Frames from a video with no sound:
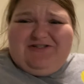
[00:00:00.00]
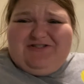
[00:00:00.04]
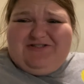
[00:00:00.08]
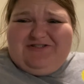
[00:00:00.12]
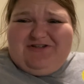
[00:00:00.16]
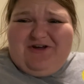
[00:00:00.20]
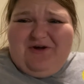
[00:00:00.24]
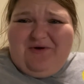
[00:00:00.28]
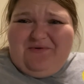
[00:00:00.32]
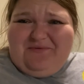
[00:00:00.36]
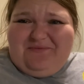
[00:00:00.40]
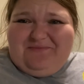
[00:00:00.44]

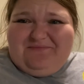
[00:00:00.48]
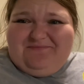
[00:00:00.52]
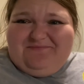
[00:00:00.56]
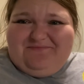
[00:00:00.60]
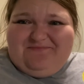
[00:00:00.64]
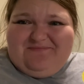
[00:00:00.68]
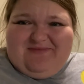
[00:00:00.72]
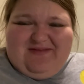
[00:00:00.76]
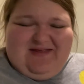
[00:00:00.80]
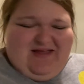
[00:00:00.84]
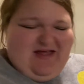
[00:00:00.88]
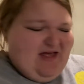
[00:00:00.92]
don't
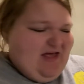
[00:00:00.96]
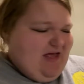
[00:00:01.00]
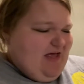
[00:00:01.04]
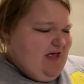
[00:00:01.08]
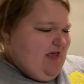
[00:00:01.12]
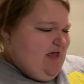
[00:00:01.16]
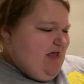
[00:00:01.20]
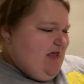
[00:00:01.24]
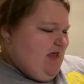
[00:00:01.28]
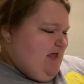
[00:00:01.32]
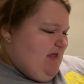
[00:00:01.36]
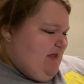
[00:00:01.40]

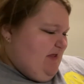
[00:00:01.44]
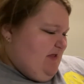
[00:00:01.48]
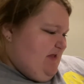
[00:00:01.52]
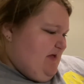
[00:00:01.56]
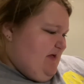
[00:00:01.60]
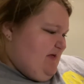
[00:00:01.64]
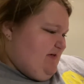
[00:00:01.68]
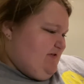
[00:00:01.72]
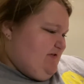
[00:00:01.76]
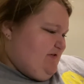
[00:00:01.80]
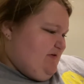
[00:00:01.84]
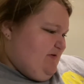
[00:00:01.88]
i
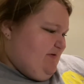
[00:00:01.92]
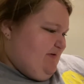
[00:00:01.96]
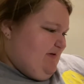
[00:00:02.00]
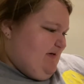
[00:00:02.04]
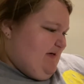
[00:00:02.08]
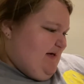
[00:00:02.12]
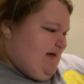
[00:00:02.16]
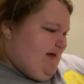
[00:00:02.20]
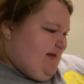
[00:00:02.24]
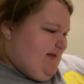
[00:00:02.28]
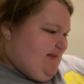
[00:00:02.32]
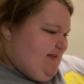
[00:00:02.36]
don't
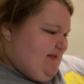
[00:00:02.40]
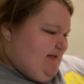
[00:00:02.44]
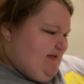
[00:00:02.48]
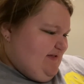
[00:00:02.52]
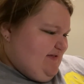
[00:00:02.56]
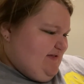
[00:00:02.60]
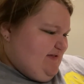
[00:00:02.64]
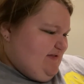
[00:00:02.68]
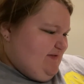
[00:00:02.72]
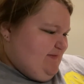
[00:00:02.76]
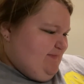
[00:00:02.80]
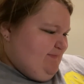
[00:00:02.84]
like
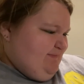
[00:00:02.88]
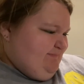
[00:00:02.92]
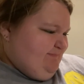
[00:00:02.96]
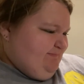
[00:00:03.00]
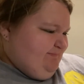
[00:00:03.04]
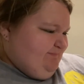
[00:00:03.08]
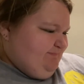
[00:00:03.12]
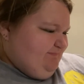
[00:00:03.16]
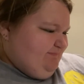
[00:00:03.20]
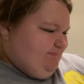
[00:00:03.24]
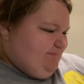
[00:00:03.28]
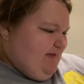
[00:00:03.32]
this
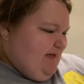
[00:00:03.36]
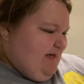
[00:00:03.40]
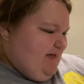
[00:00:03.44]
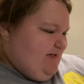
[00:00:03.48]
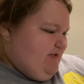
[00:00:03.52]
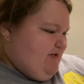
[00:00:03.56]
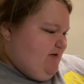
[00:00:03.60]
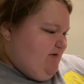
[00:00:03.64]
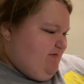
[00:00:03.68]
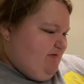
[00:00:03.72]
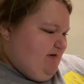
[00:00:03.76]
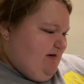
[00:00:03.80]
I
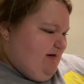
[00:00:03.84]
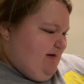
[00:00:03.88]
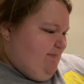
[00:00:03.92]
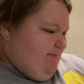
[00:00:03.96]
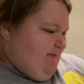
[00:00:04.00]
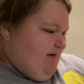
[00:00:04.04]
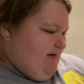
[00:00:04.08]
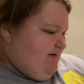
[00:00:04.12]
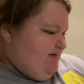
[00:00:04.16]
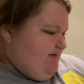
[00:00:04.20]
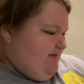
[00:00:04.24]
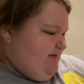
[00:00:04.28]
don't
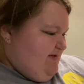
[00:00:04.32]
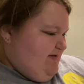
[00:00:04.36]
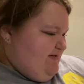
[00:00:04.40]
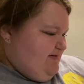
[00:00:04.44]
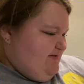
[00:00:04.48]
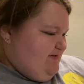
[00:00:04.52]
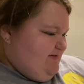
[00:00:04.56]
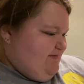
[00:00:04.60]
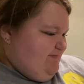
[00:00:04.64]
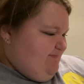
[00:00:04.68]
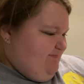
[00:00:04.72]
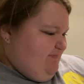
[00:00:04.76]
recommend
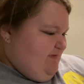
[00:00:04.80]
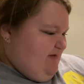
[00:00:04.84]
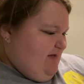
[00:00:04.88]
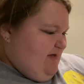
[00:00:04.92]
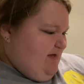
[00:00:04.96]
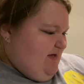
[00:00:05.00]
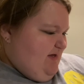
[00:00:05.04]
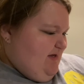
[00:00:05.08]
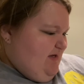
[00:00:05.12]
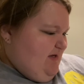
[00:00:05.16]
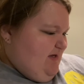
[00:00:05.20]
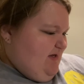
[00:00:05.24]
this
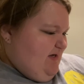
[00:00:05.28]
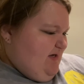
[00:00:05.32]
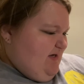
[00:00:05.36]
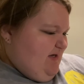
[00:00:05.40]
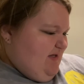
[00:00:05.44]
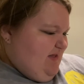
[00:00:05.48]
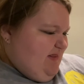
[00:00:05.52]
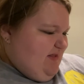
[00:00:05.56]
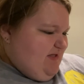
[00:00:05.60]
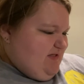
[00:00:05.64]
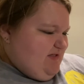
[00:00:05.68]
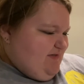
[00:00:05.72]

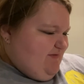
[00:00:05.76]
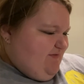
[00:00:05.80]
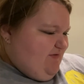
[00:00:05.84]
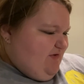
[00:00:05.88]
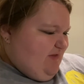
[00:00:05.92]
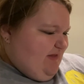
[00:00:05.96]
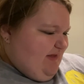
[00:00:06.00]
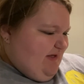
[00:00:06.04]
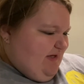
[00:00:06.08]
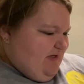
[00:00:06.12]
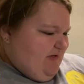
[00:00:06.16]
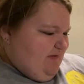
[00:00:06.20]
unless if you
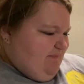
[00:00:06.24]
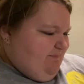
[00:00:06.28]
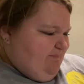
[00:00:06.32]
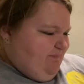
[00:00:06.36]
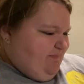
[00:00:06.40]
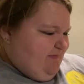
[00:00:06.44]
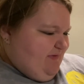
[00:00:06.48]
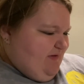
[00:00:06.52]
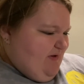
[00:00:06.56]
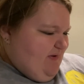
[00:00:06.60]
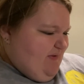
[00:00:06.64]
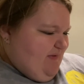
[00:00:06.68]
like
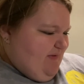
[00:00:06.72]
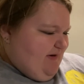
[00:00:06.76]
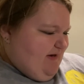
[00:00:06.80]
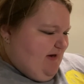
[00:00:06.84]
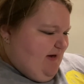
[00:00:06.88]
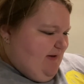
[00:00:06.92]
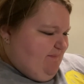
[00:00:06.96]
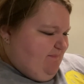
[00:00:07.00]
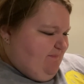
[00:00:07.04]
coconut.